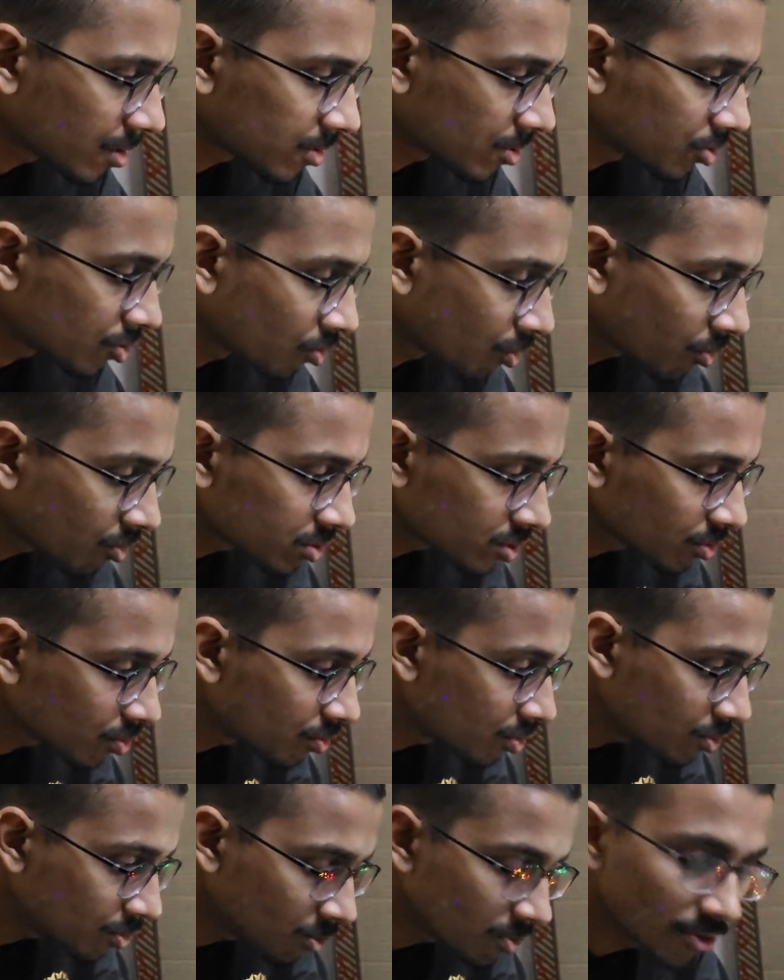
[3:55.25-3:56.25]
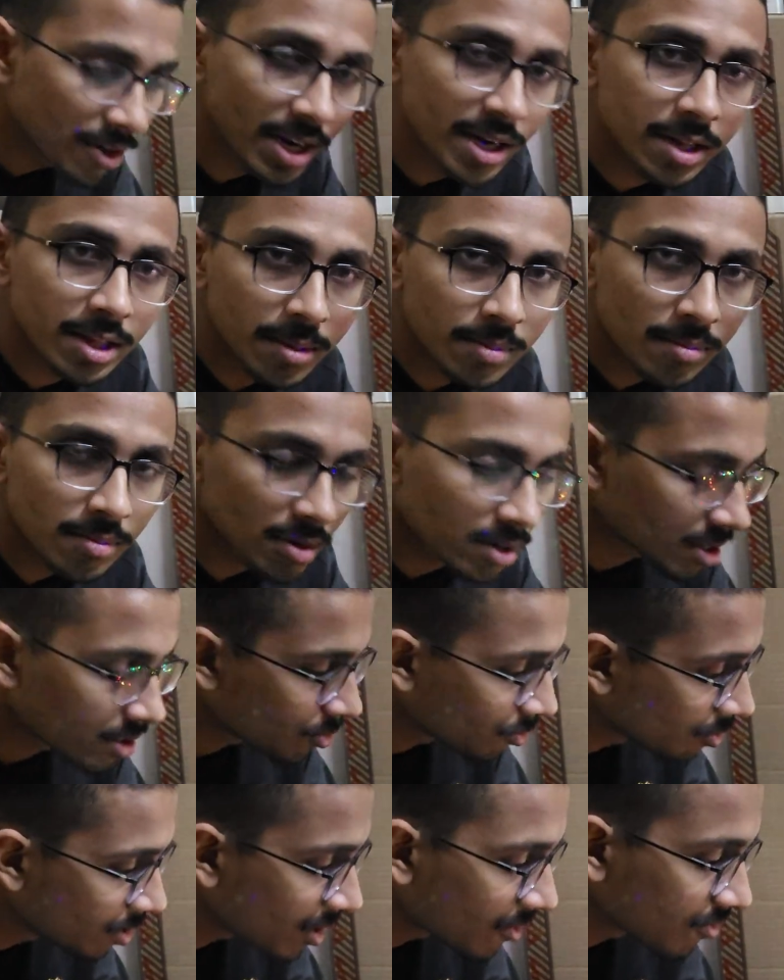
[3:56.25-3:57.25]
those who do feed them
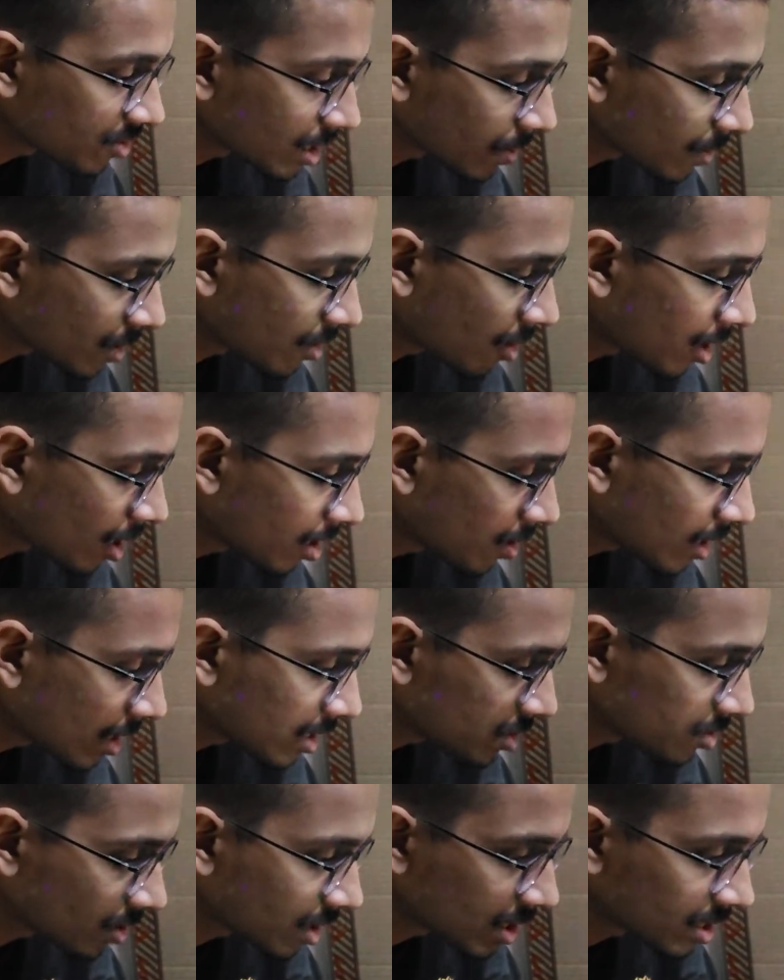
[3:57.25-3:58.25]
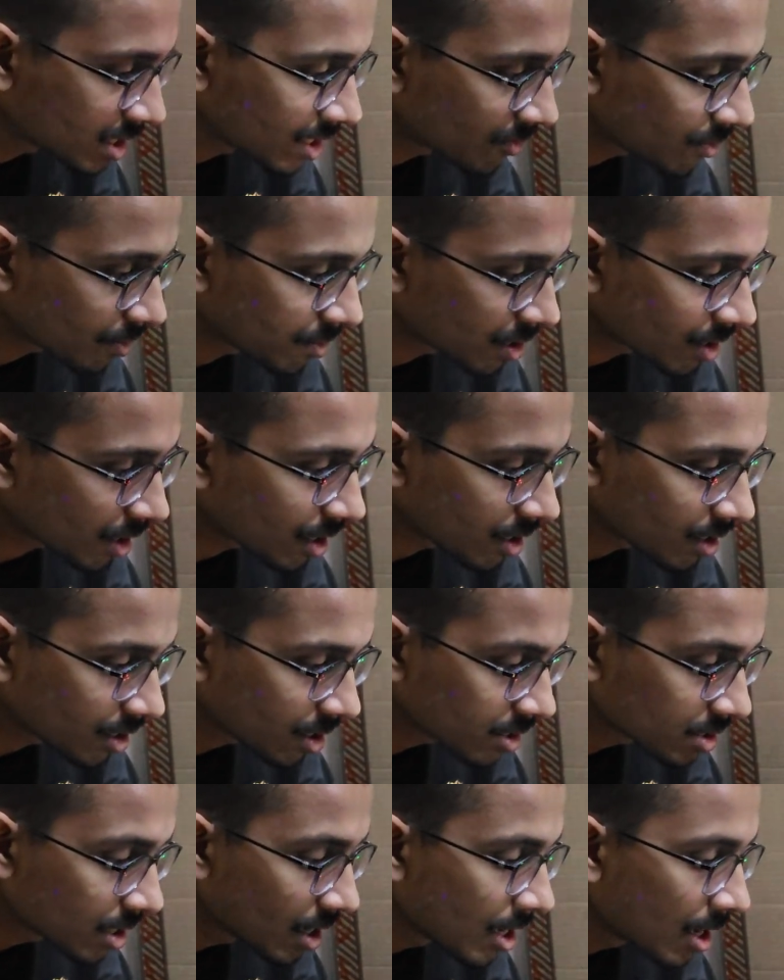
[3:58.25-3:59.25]
do love them a lot, as you can see from the
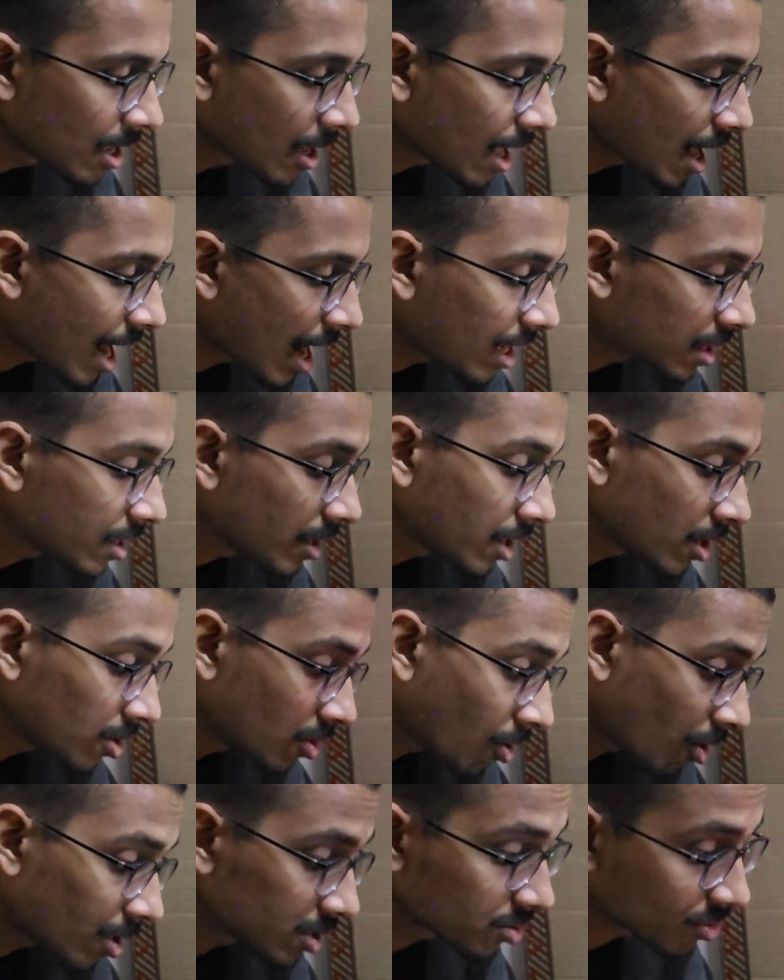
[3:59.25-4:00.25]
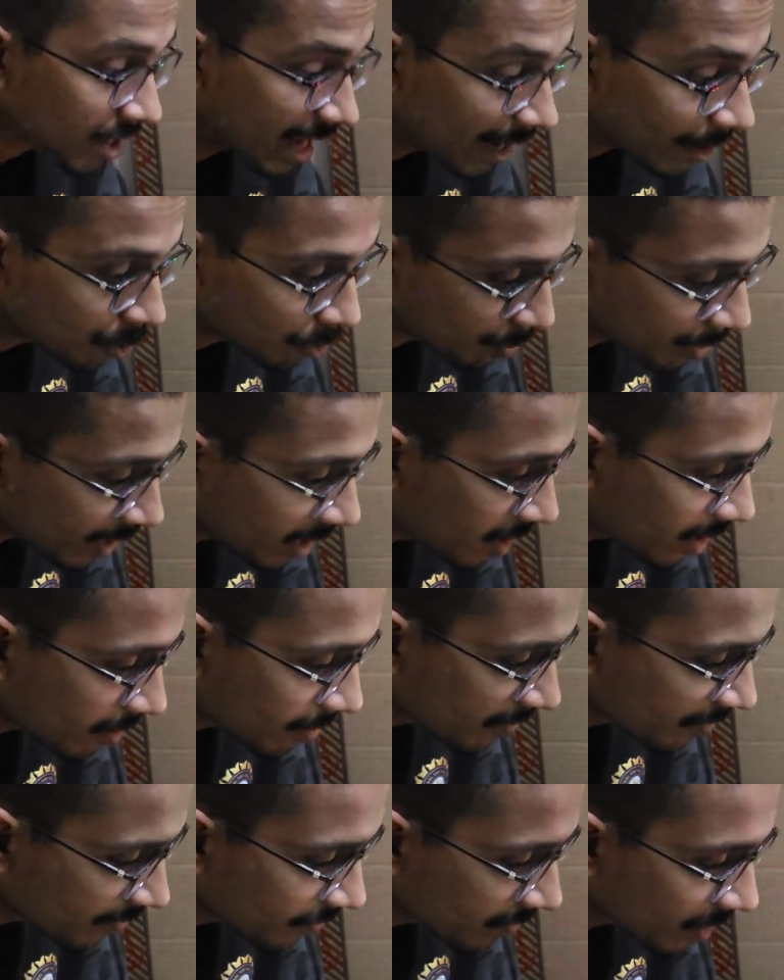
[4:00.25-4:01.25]
colors, and they also like to pet
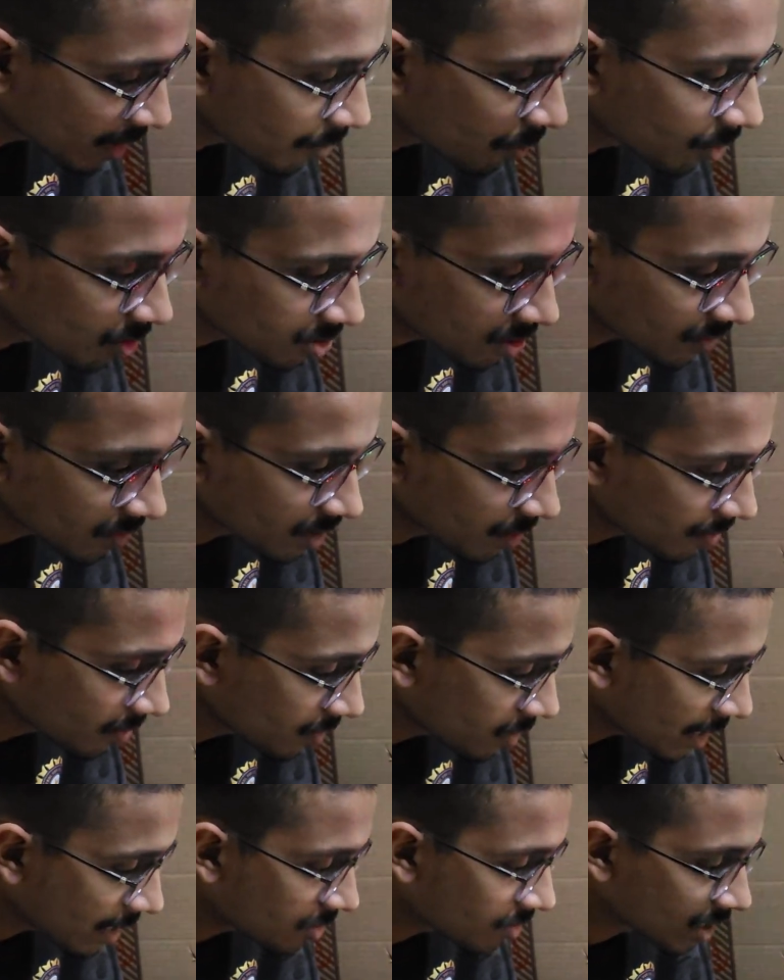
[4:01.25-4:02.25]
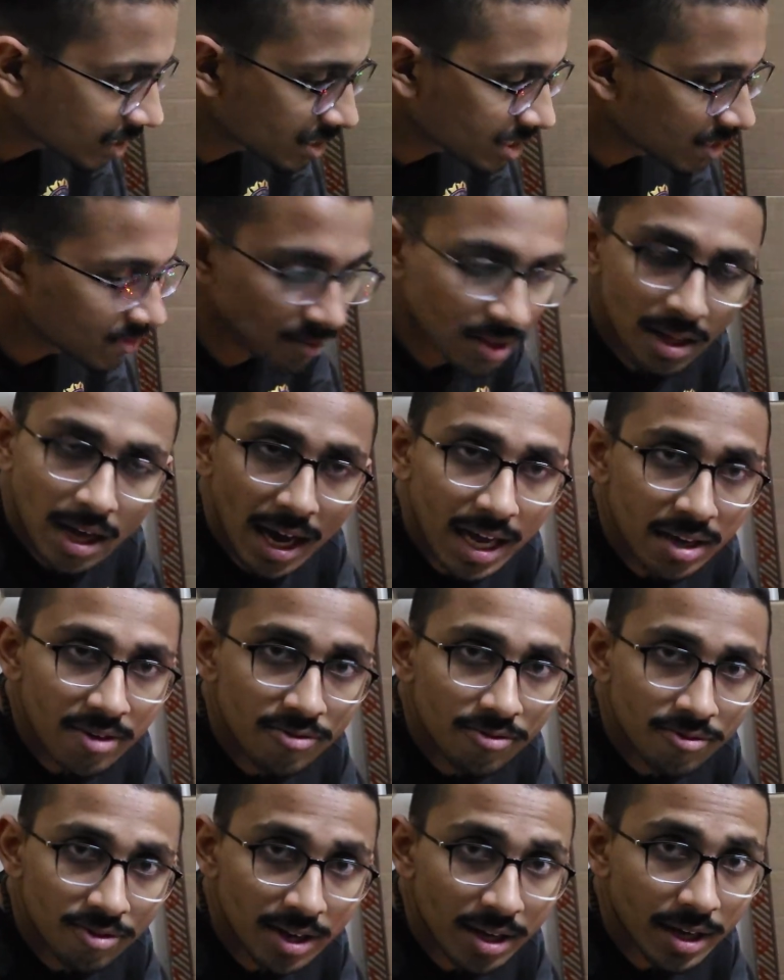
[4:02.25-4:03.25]
them. Most of them, as you can see with the high
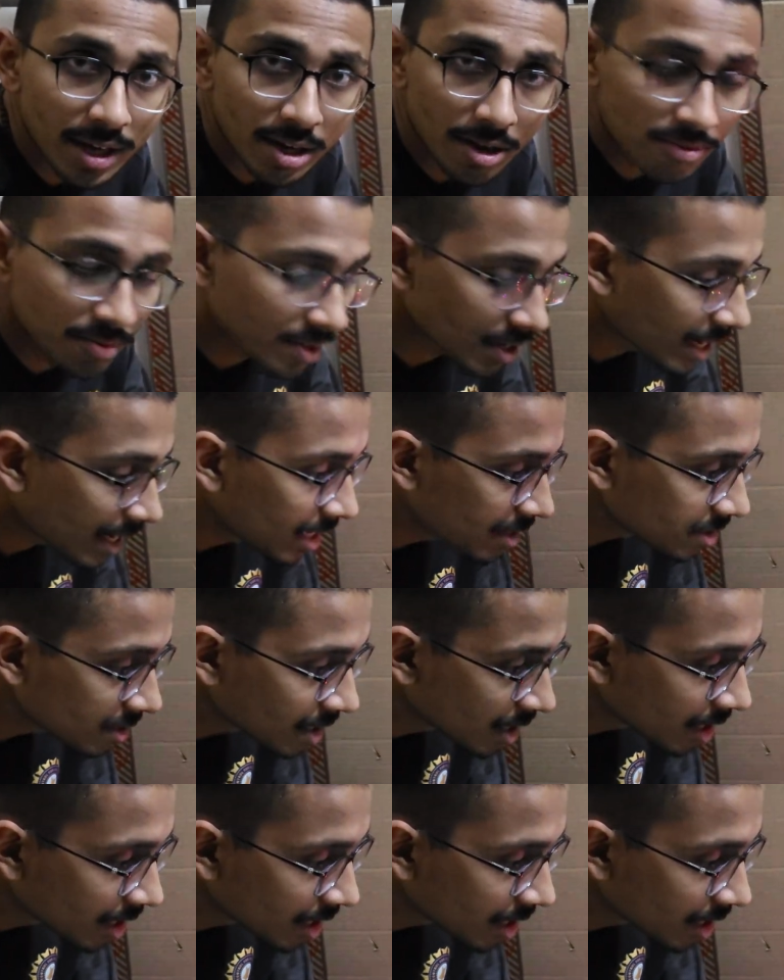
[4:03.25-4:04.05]
flickering of the lights.